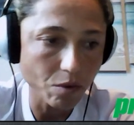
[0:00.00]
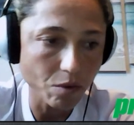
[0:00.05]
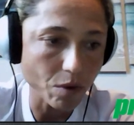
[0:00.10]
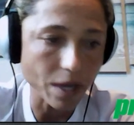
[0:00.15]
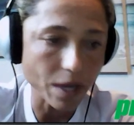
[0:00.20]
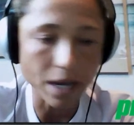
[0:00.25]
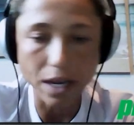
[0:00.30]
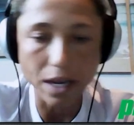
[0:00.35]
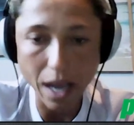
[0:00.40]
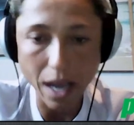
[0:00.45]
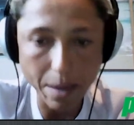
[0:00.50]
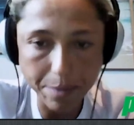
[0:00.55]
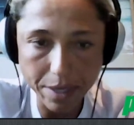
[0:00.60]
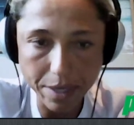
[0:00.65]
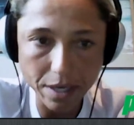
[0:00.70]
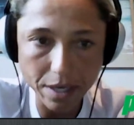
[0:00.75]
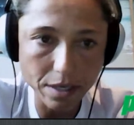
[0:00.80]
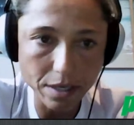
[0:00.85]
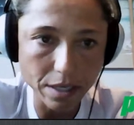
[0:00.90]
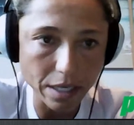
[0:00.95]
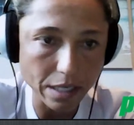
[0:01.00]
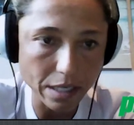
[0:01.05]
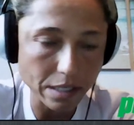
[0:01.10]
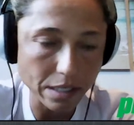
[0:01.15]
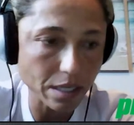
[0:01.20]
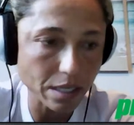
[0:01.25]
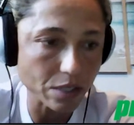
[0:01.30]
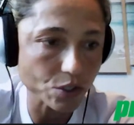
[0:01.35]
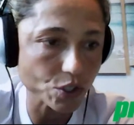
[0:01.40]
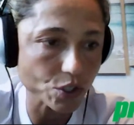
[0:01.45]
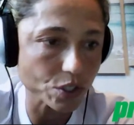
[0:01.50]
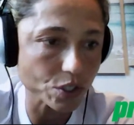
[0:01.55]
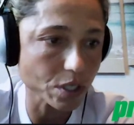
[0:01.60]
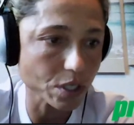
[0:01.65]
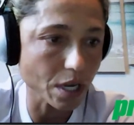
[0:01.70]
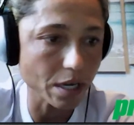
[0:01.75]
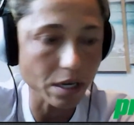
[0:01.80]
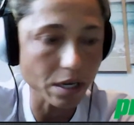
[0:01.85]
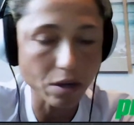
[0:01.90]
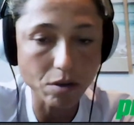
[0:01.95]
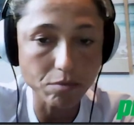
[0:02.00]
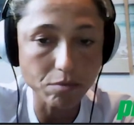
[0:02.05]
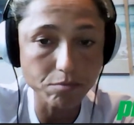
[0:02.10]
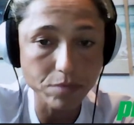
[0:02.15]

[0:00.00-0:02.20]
what had happened, and just kind of